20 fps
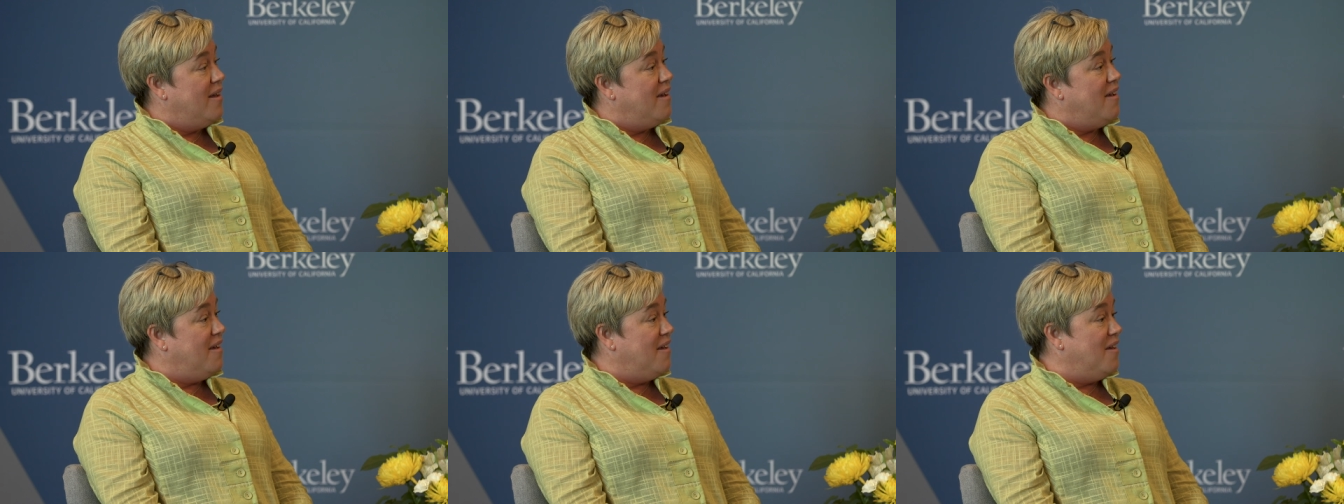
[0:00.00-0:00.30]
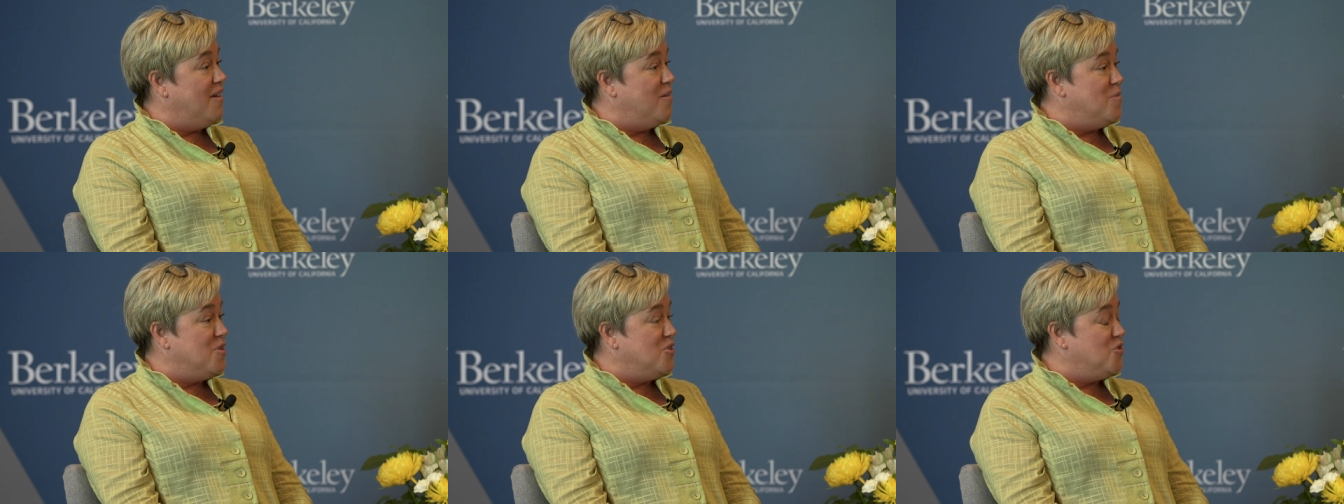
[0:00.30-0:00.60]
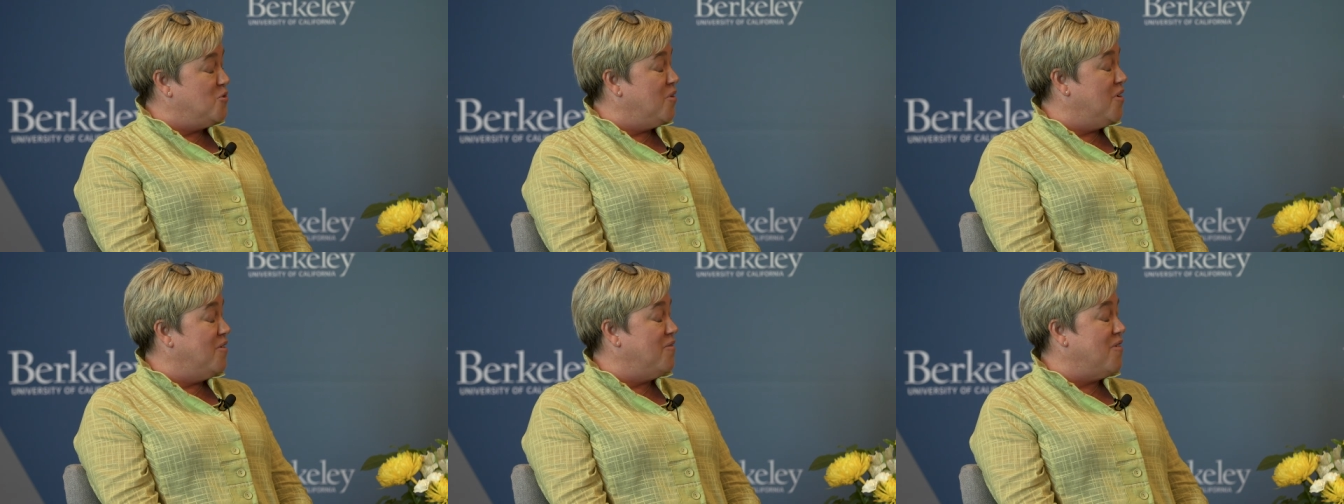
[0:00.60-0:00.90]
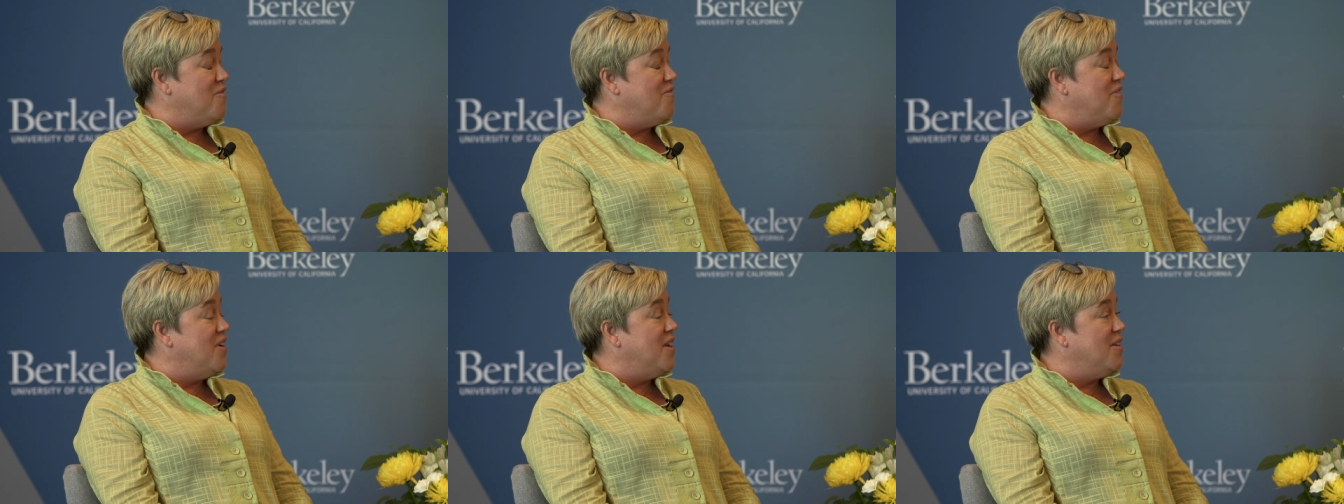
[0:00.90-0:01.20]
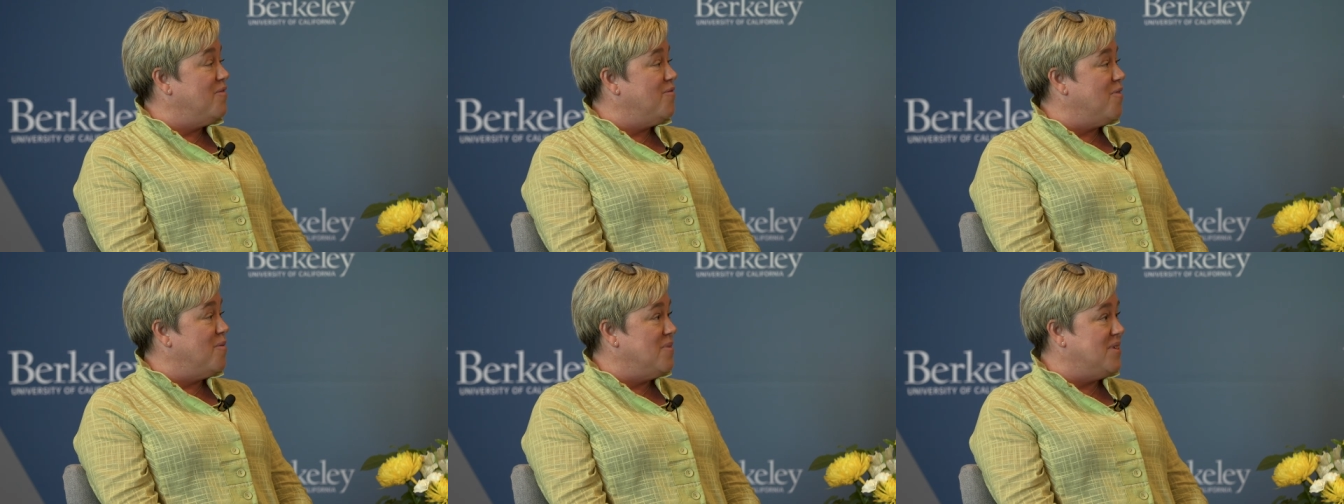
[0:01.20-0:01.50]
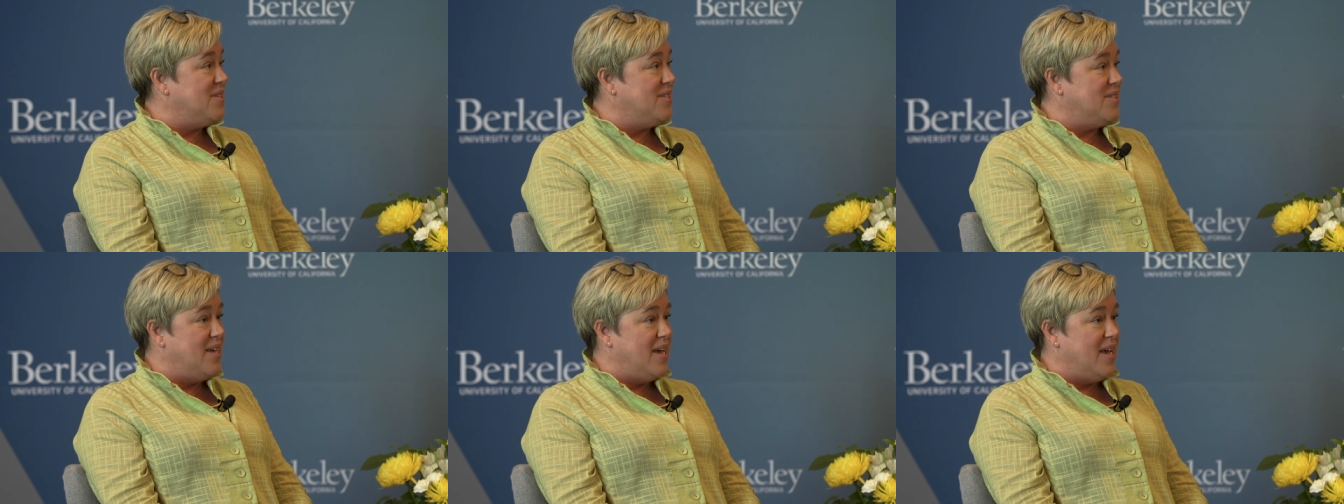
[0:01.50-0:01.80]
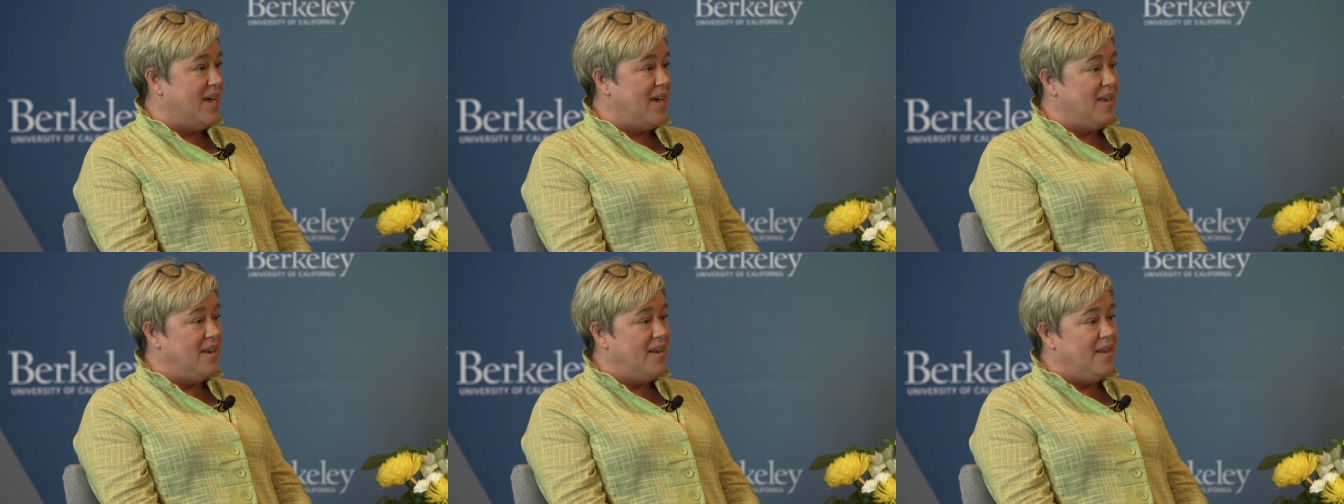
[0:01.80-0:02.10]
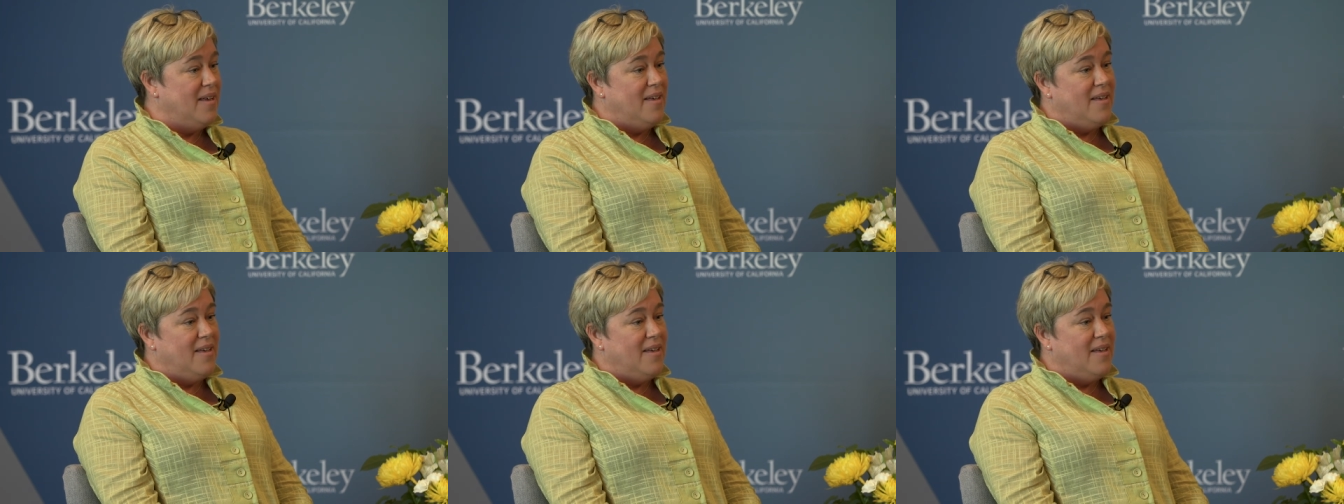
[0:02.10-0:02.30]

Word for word: a majority of our funding from the state,